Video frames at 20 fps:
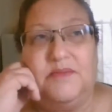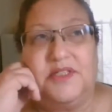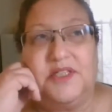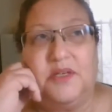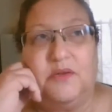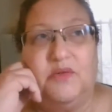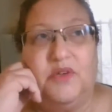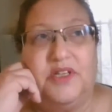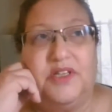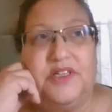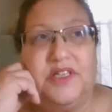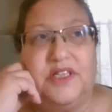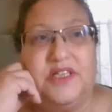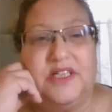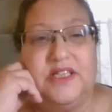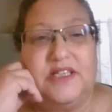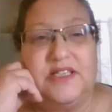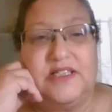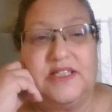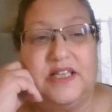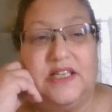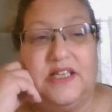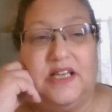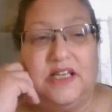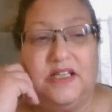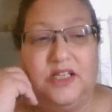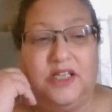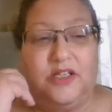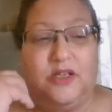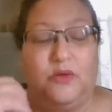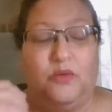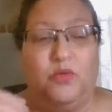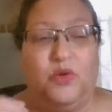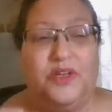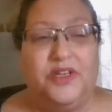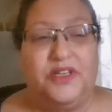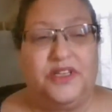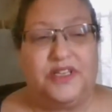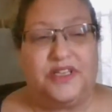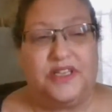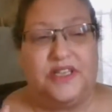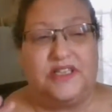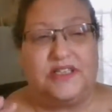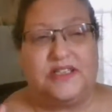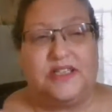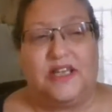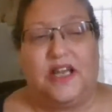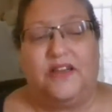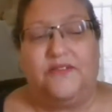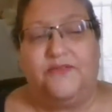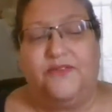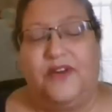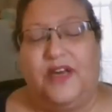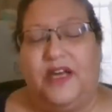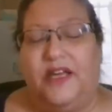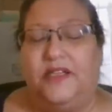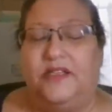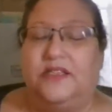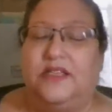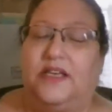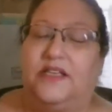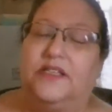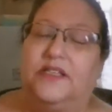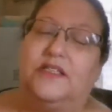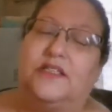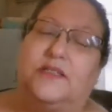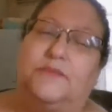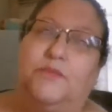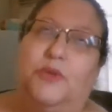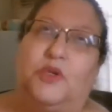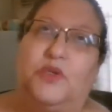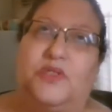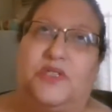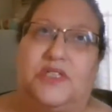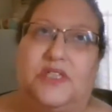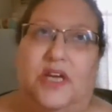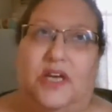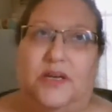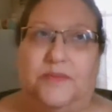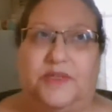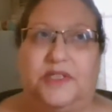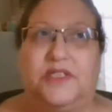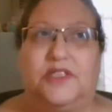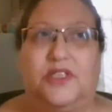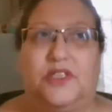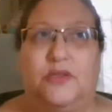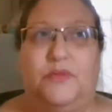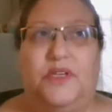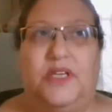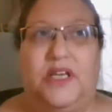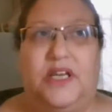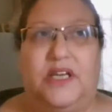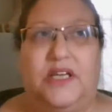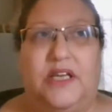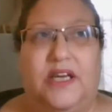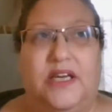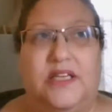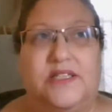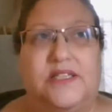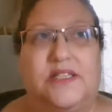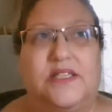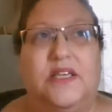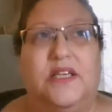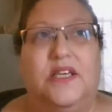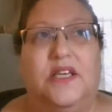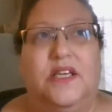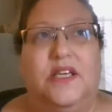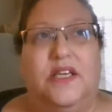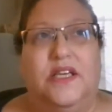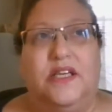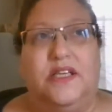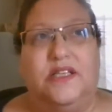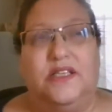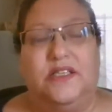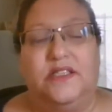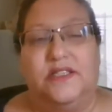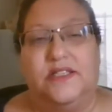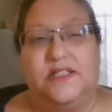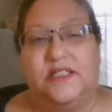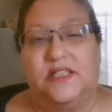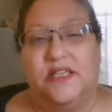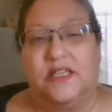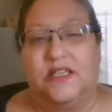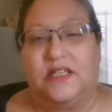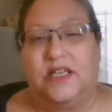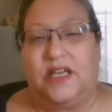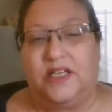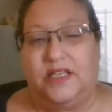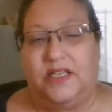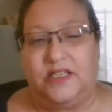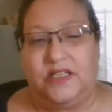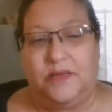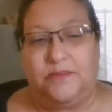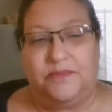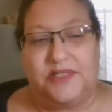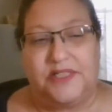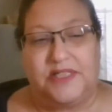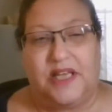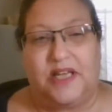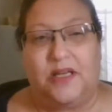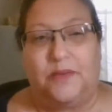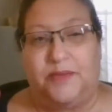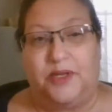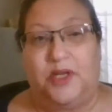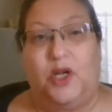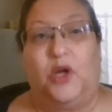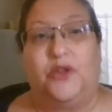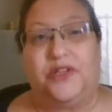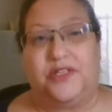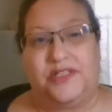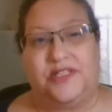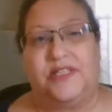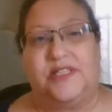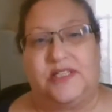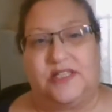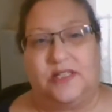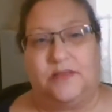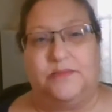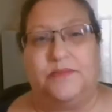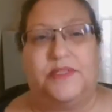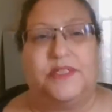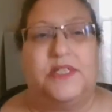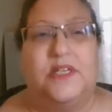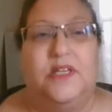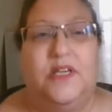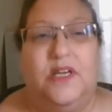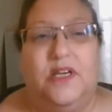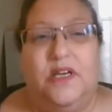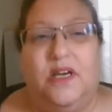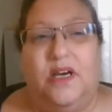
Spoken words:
So one of the things that, you know, one of the things that I find that is most time consuming, I guess, is getting them set up in all the systems.